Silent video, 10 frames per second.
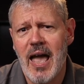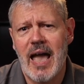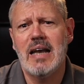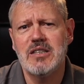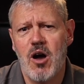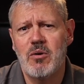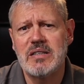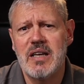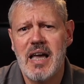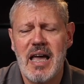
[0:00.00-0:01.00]
And as
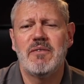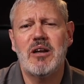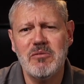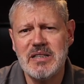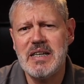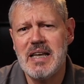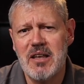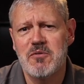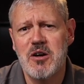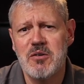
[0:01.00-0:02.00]
always, if I don't see you
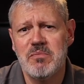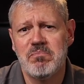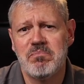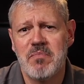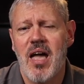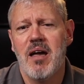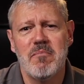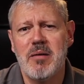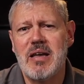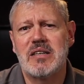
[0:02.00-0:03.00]
down the road,
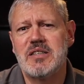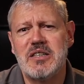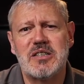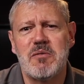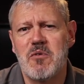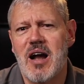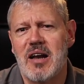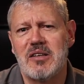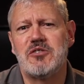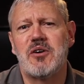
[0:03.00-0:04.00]
maybe I'll see you somewhere out
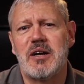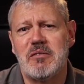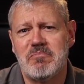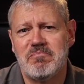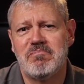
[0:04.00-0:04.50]
on the trail.